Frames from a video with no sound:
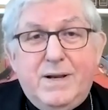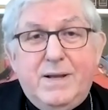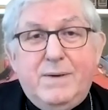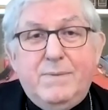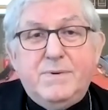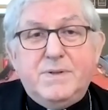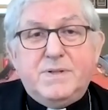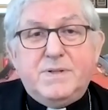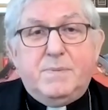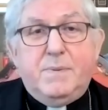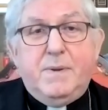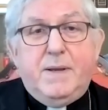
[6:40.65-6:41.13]
He
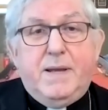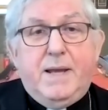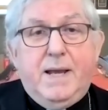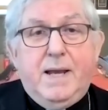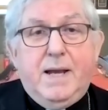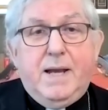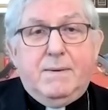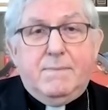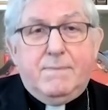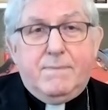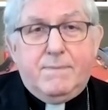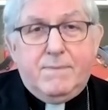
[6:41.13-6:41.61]
was
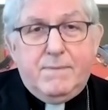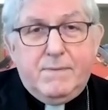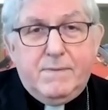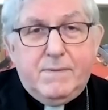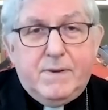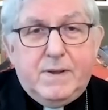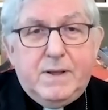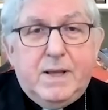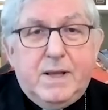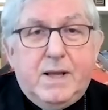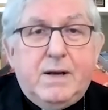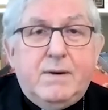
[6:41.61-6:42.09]
speaking up for
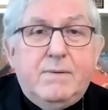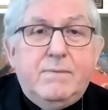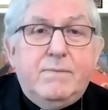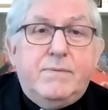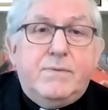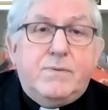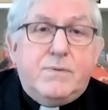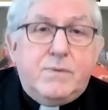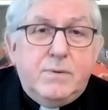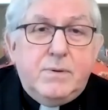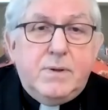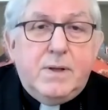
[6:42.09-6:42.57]
the
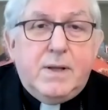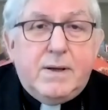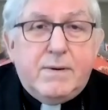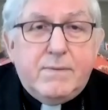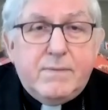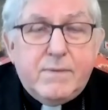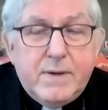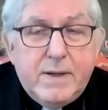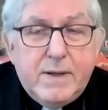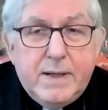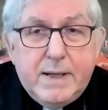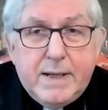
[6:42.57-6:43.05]
love, true
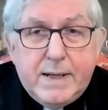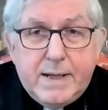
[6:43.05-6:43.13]
love,